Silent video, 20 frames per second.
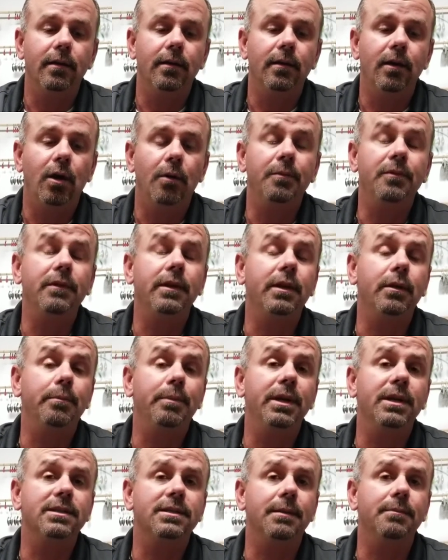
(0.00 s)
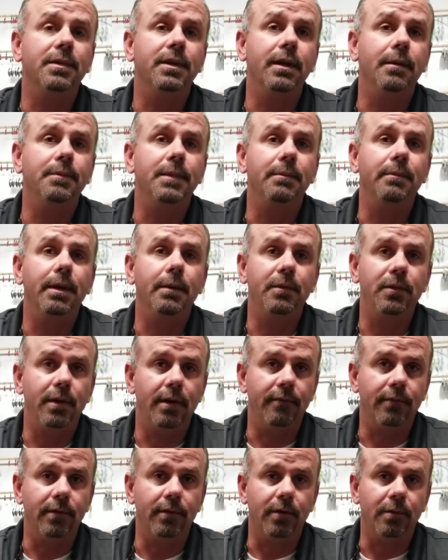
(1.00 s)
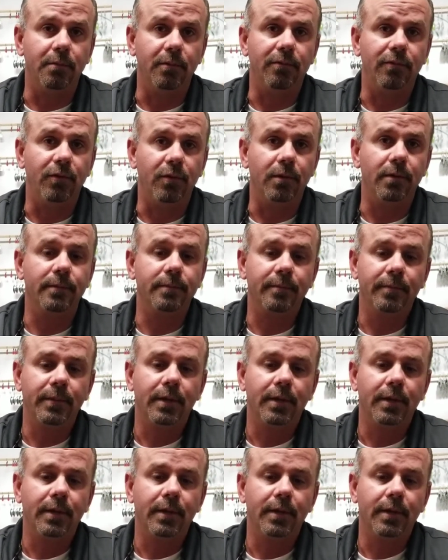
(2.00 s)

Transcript: hopefully you'll pick something up that maybe you haven't learned before.